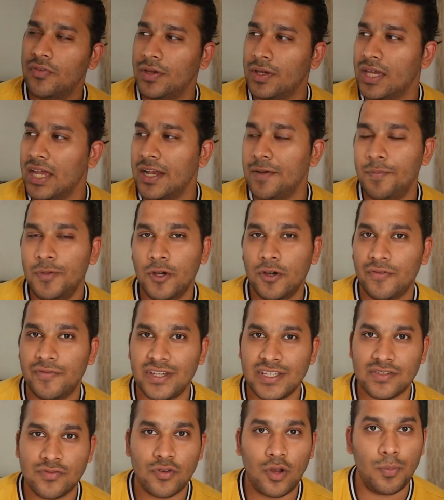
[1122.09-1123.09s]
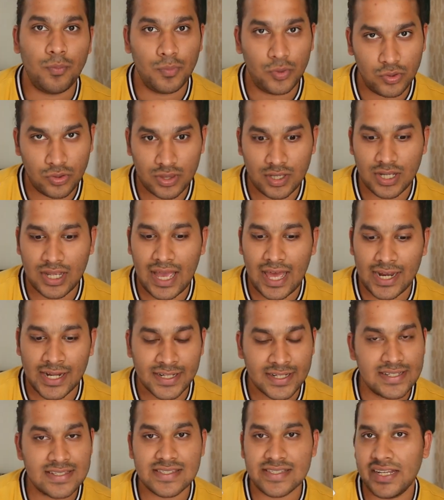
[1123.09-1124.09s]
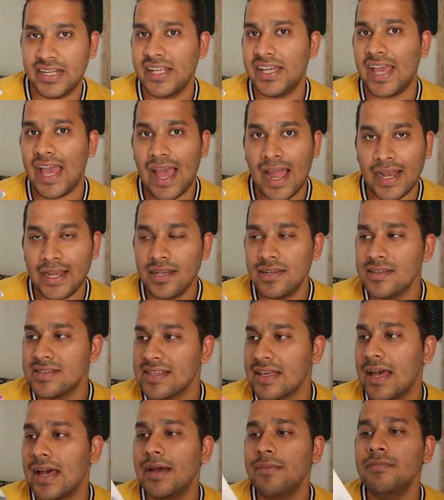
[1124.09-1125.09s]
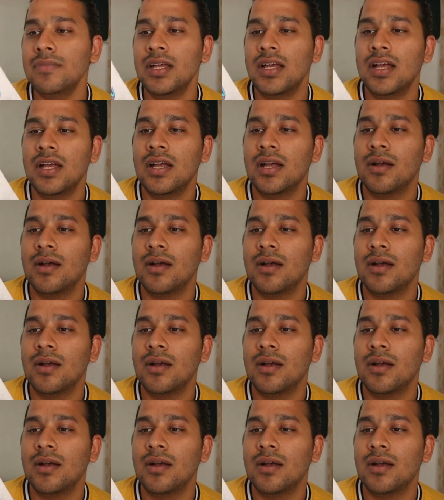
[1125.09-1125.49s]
We get POVs from both the characters, Sadie and Sam,